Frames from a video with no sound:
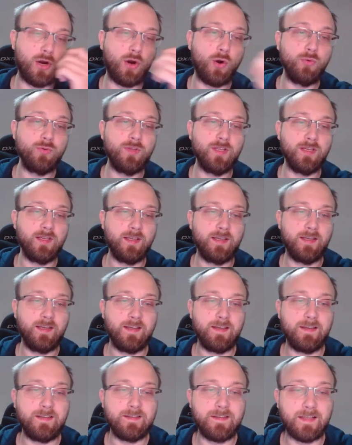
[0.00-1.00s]
code
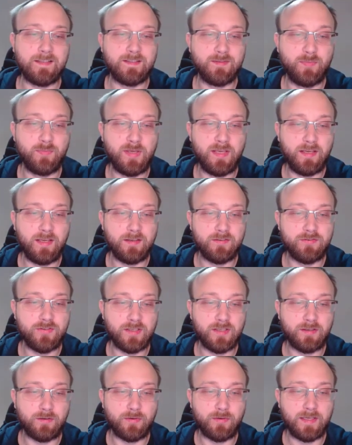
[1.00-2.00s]
that's being
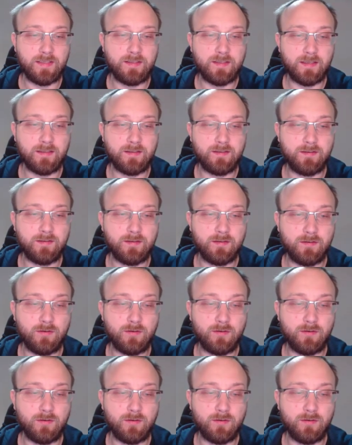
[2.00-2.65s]
generated.